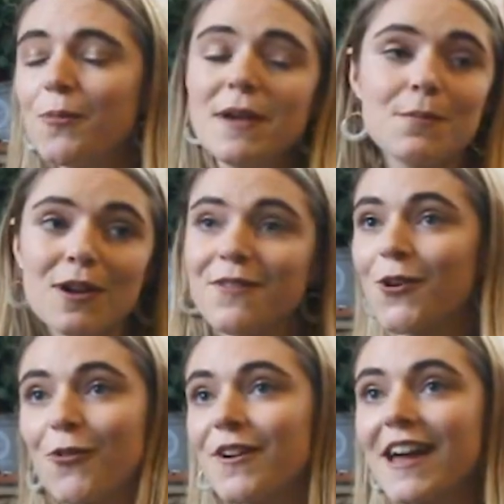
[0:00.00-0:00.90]
people in the
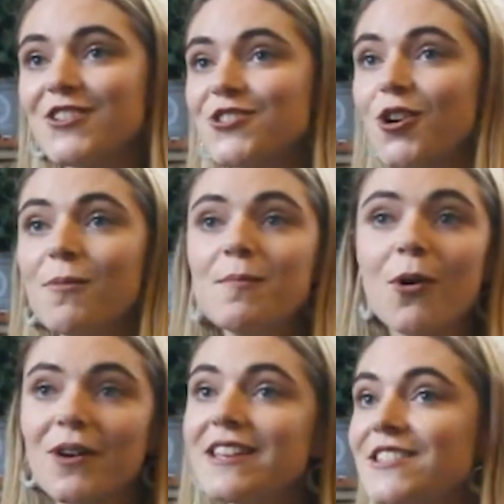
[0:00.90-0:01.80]
congregation come and
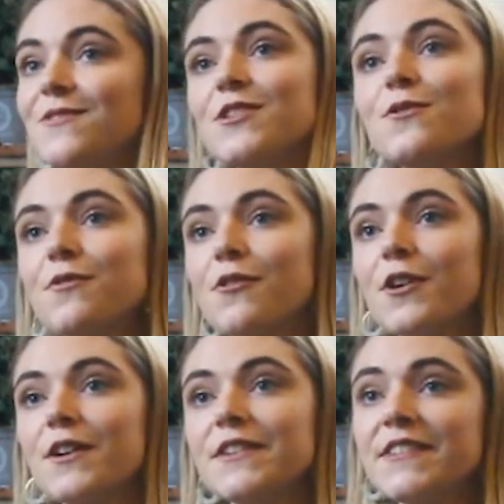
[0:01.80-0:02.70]
mock interview for
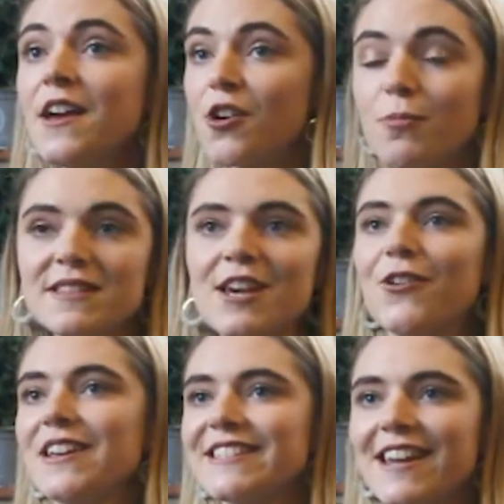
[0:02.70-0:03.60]
us, come and sit
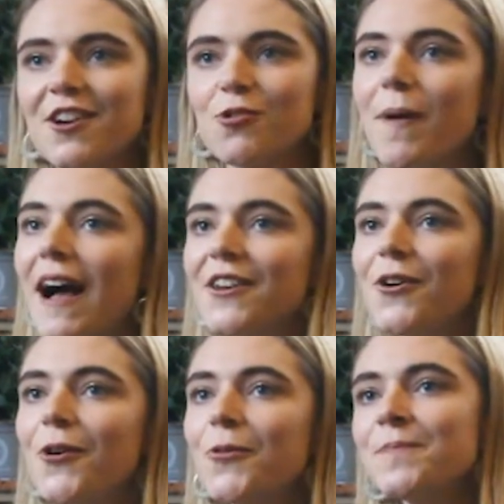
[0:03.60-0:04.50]
on an external
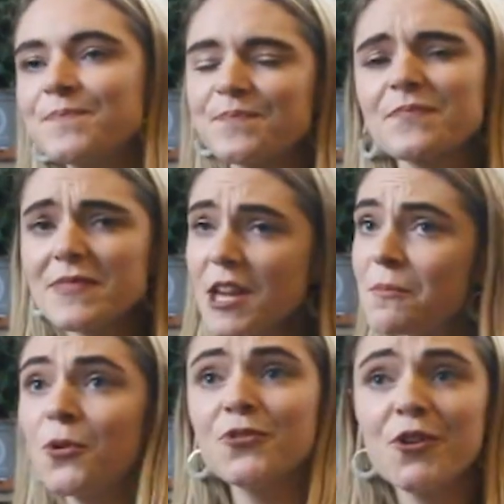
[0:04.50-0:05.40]
panel,
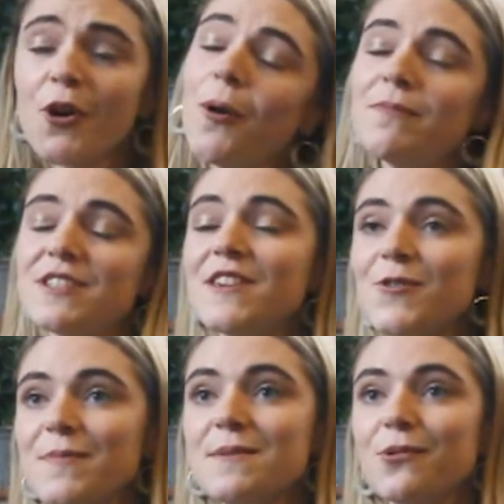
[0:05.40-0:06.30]
but also come to the
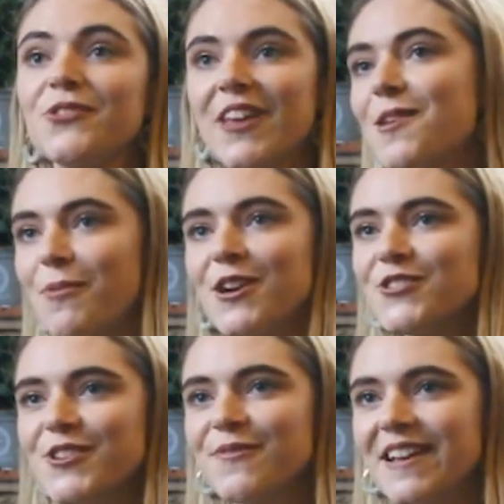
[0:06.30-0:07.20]
young people's
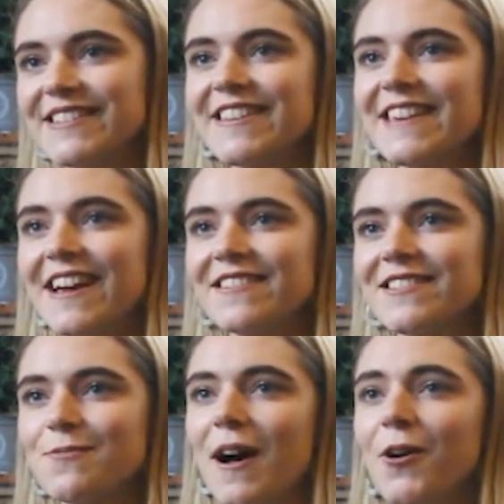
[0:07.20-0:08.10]
celebration event at the end
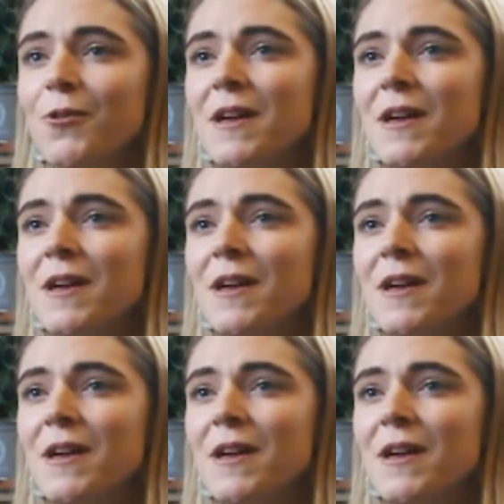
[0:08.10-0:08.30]
as well.